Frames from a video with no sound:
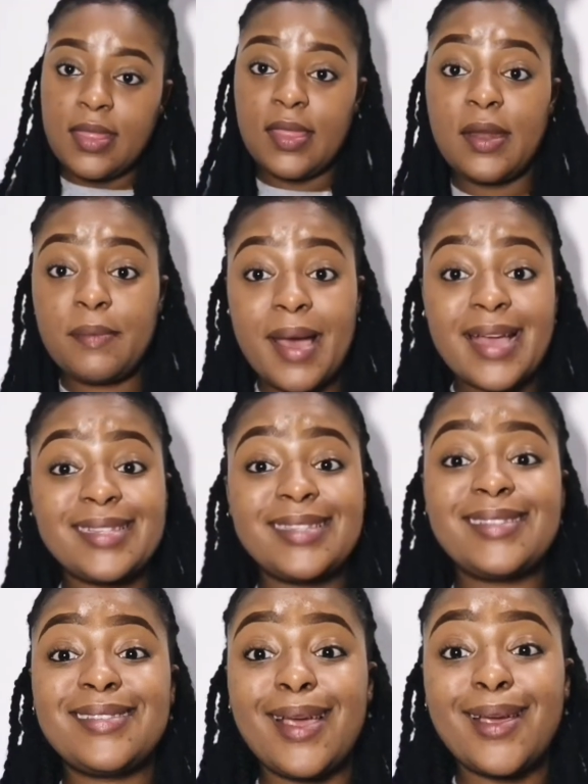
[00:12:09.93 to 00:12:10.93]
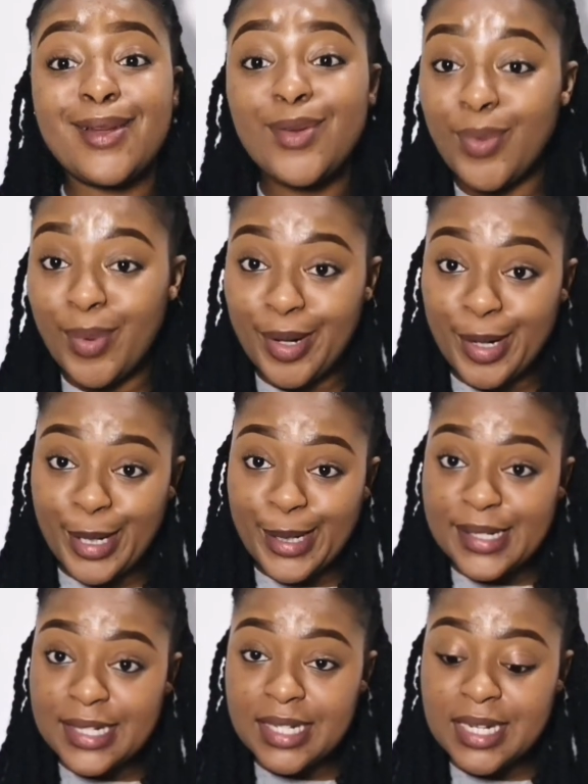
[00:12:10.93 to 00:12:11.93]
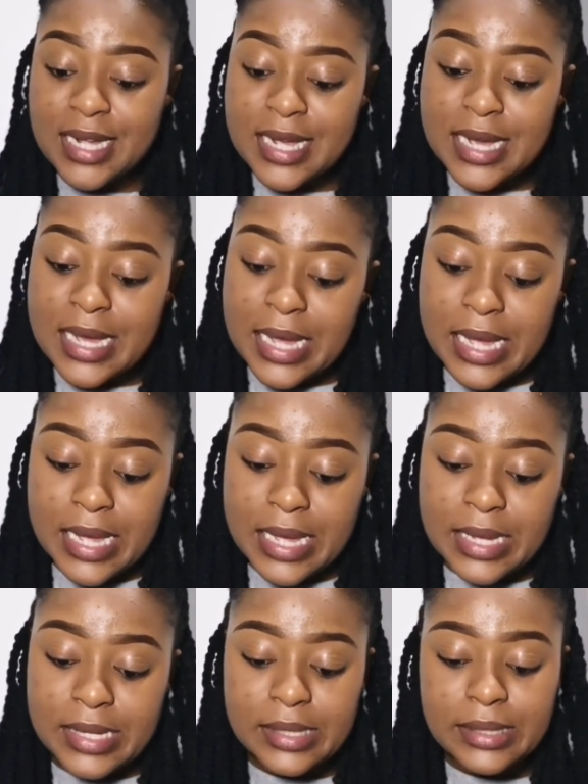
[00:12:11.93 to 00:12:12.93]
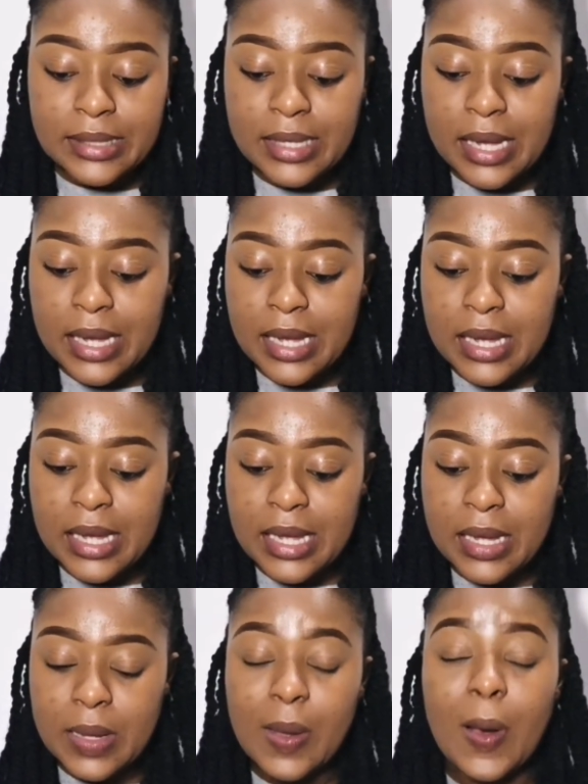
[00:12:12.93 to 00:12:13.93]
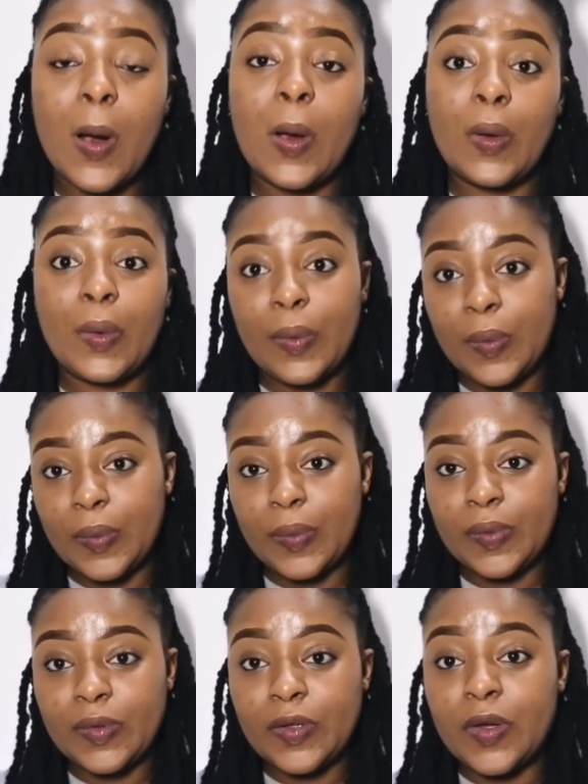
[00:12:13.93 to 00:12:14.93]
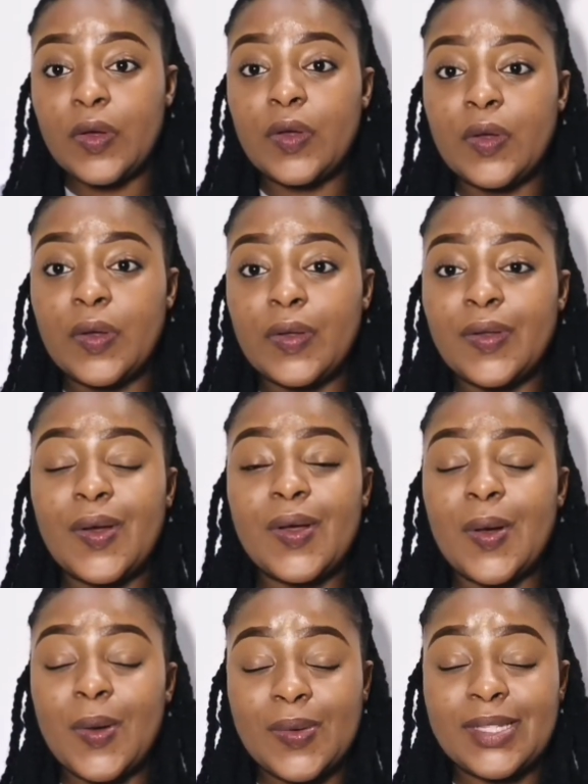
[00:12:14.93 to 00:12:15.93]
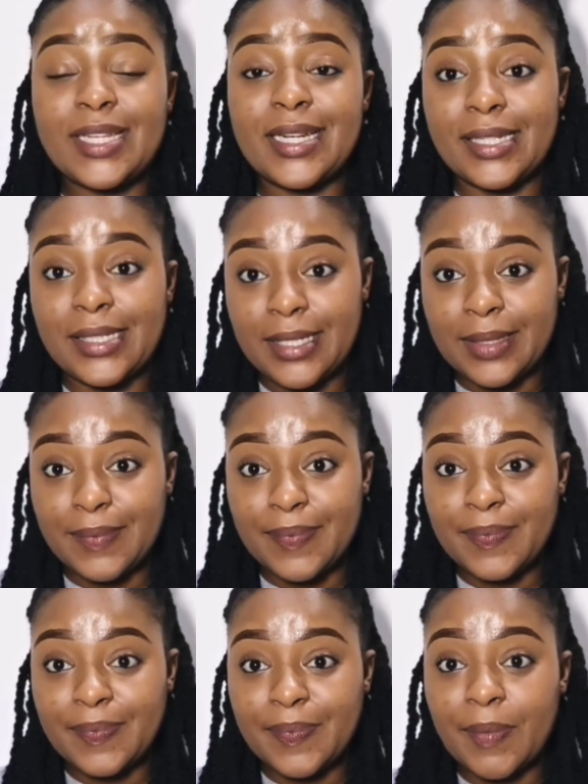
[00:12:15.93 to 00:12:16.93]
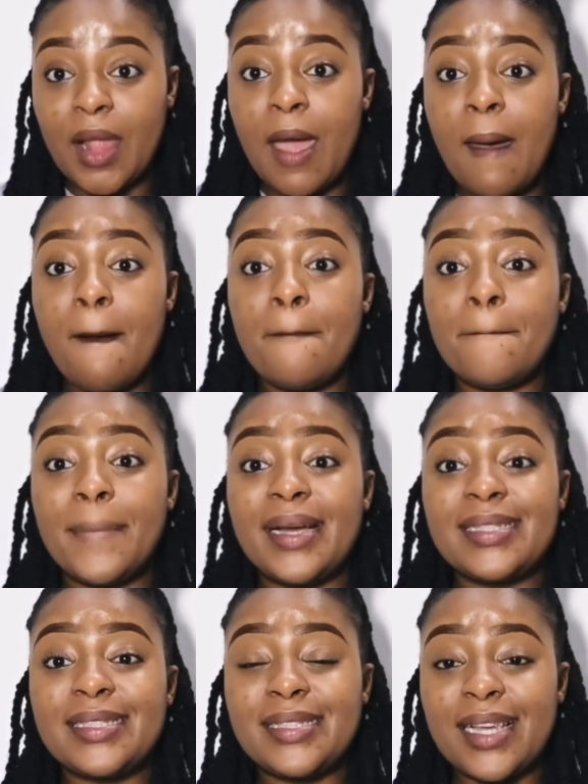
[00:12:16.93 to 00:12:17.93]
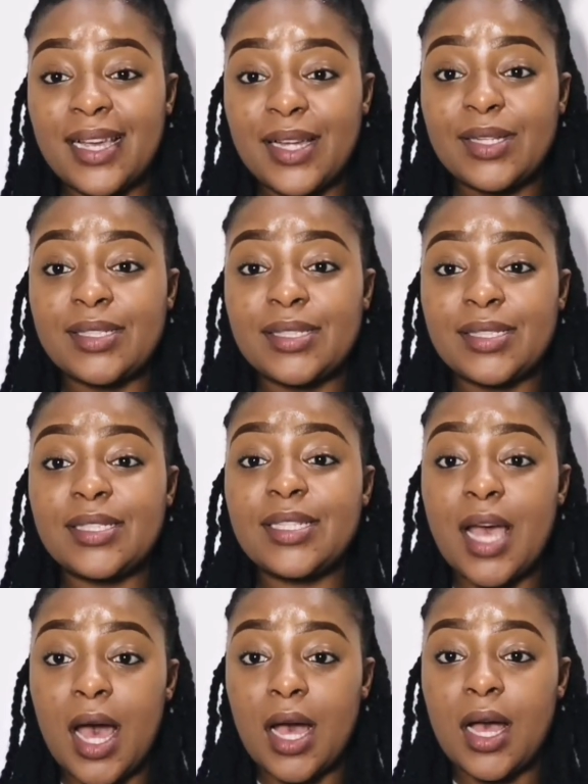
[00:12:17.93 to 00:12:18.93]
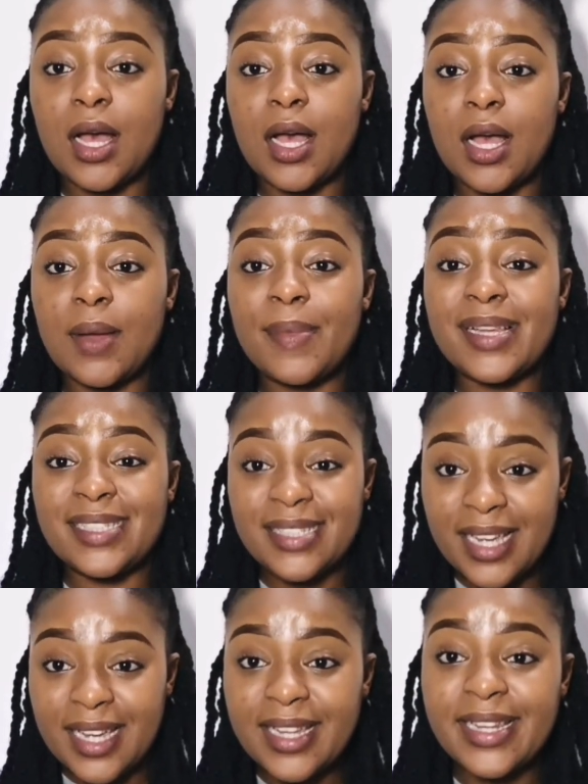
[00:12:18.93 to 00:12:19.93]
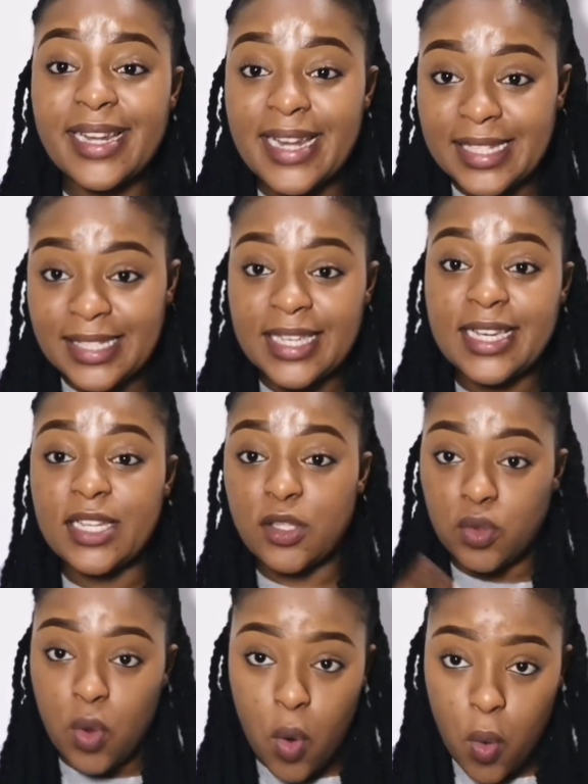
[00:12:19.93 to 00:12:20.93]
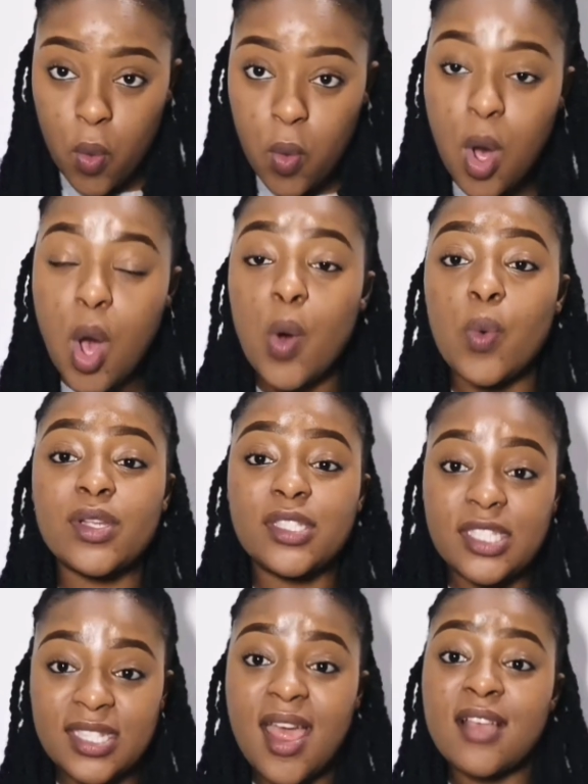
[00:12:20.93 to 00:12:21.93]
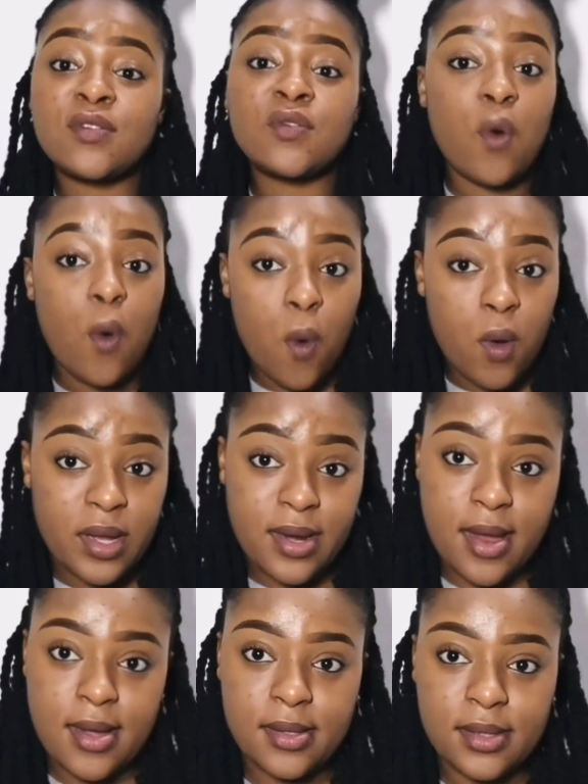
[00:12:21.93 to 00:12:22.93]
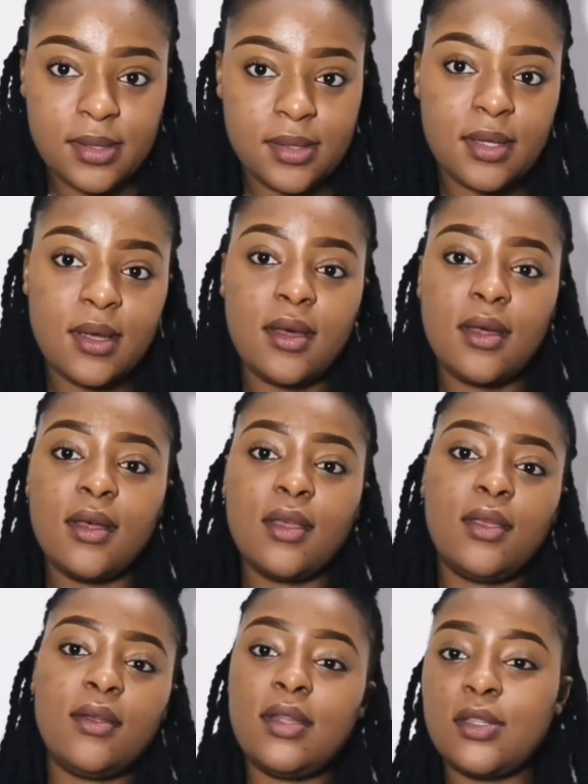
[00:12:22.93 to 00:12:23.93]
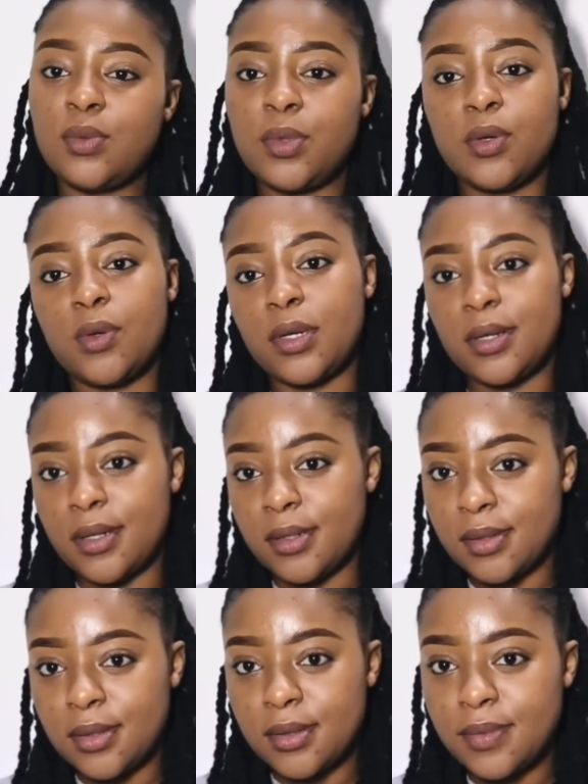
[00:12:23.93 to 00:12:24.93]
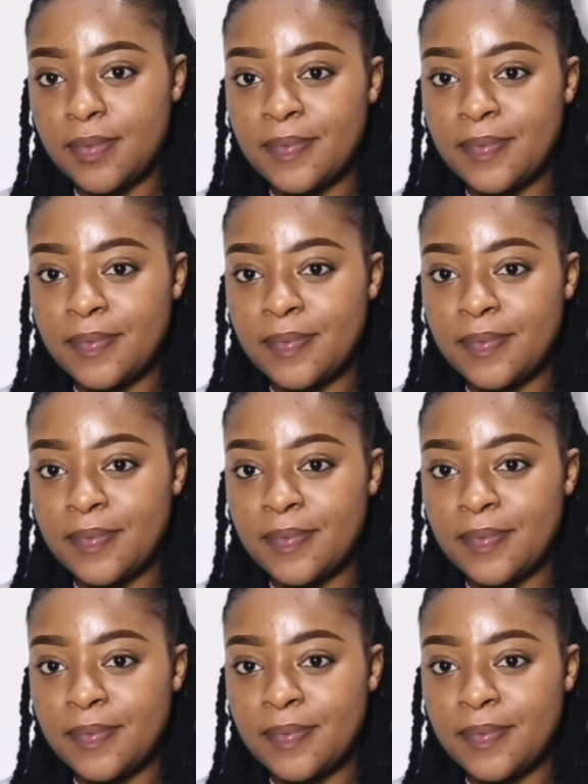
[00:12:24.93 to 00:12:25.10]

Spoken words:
Then my second word is O. O is a letter. My second letter is O, which stands for organized. You need to be organized.